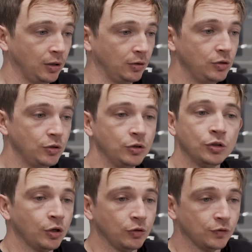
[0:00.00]

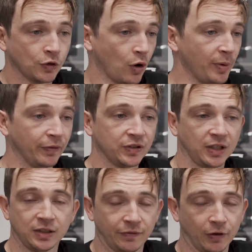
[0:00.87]
You just got billed for
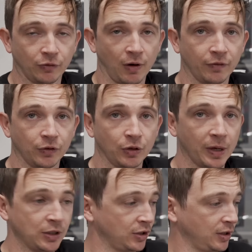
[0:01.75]
65 grand for a new
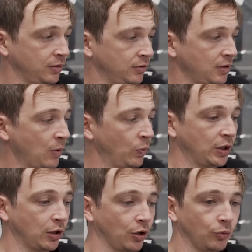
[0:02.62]
engine, and we
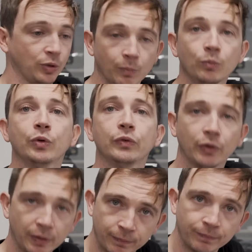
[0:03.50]
can go, yep, we can sort
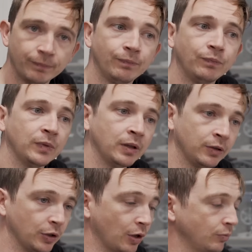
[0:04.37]
that.
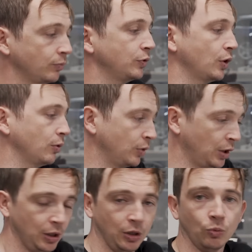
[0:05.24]
So
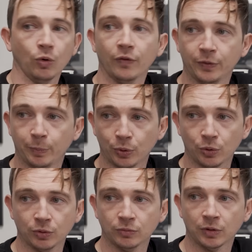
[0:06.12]
what they've
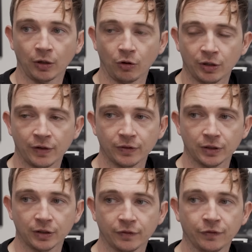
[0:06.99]
bought, I got
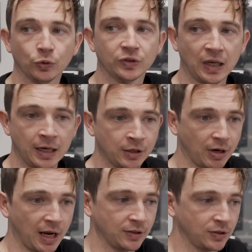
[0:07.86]
another 4-cylinder
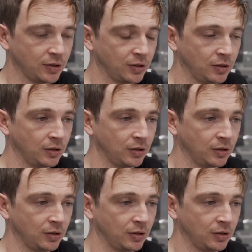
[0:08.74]
heads,